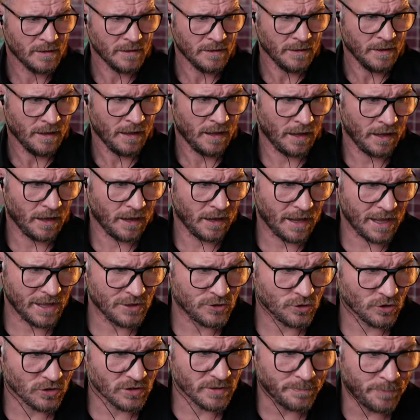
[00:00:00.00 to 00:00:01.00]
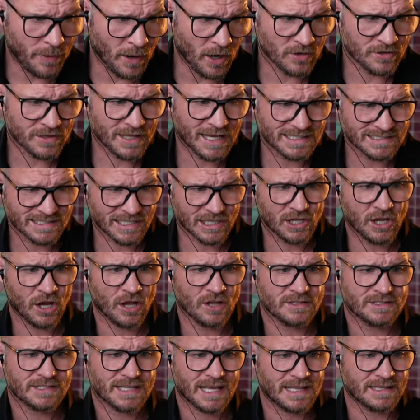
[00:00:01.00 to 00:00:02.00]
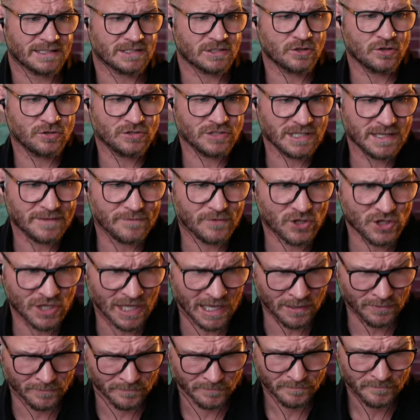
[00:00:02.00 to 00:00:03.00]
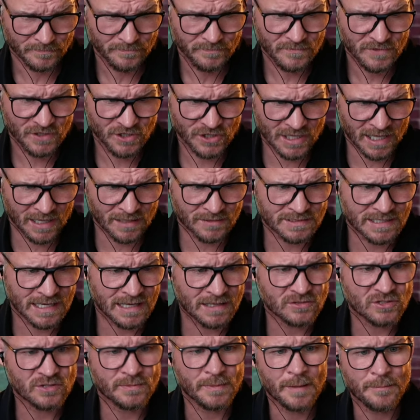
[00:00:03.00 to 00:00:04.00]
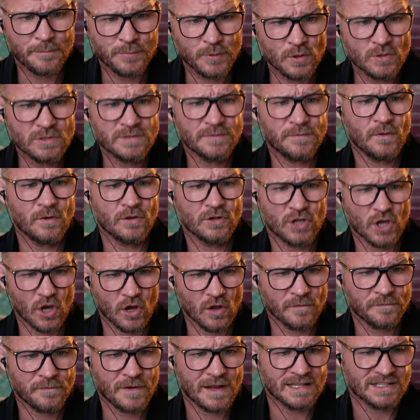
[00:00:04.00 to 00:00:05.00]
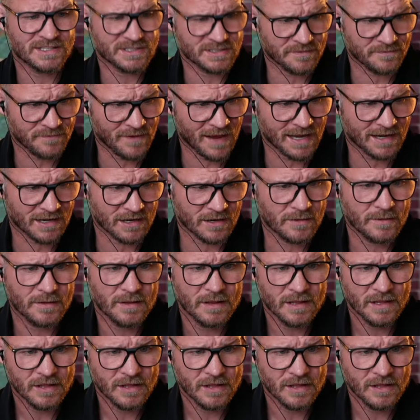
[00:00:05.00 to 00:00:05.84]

Uh, enjoy the podcast and content. Could you give a shout, shout out to my beautiful girlfriend, Savannah?